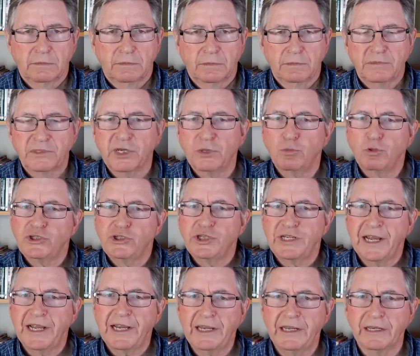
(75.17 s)
So would you
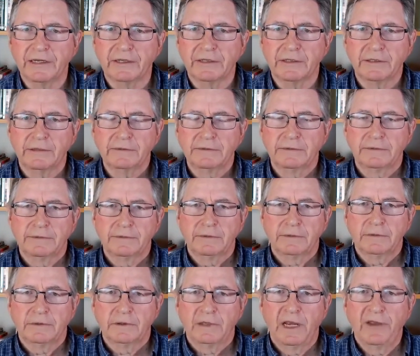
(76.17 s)
take it?
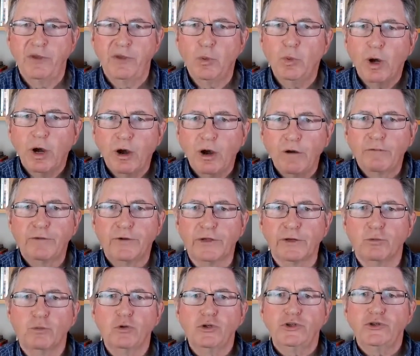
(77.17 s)
If you were offered
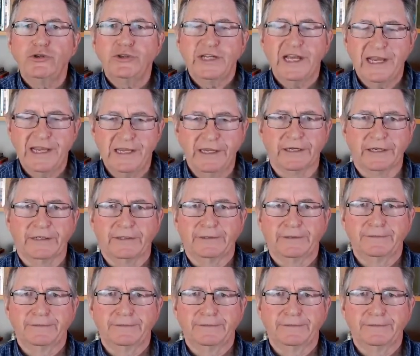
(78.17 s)
it, would you take it?